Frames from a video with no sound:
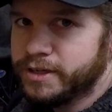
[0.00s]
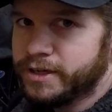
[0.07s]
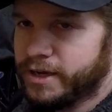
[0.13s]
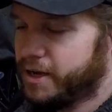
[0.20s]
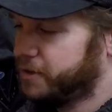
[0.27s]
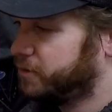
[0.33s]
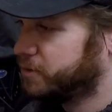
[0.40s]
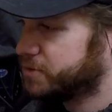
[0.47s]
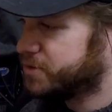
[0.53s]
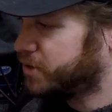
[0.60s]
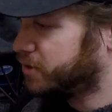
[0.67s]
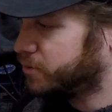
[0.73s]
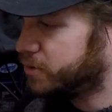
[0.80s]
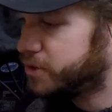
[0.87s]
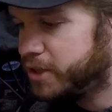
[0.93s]
and there's
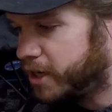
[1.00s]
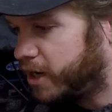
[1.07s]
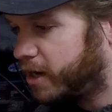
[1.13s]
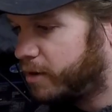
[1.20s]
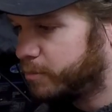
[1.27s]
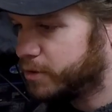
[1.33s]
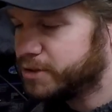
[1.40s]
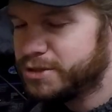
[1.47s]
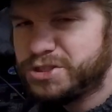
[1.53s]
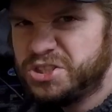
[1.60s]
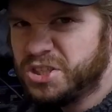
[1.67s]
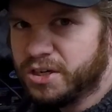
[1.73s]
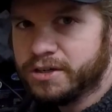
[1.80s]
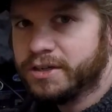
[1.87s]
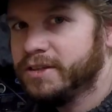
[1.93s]
no gum or
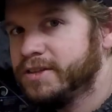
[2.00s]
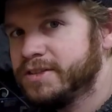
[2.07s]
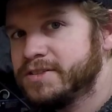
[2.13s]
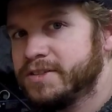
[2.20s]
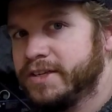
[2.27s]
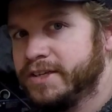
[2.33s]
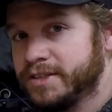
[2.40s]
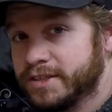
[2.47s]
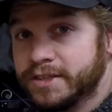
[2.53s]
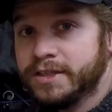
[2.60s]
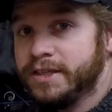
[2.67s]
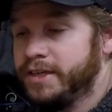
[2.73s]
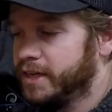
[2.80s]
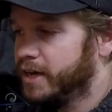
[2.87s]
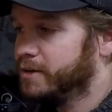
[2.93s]
junk in this thing to
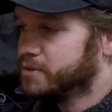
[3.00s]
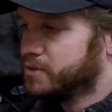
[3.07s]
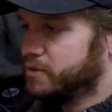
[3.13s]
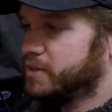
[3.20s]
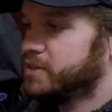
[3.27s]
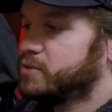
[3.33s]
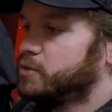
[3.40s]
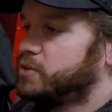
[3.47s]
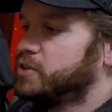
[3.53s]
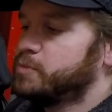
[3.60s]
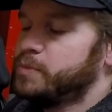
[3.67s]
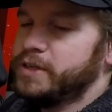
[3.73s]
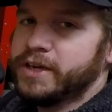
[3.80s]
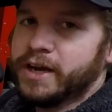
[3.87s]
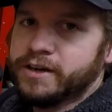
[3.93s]
clean out, so this would just
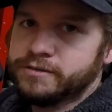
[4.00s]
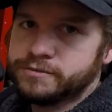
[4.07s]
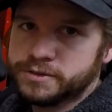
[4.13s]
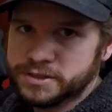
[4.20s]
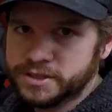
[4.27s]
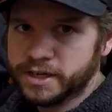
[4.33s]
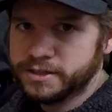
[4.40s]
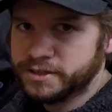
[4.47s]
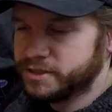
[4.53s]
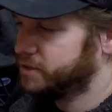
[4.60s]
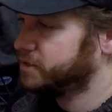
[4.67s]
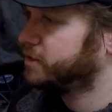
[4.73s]
be kind of redundant,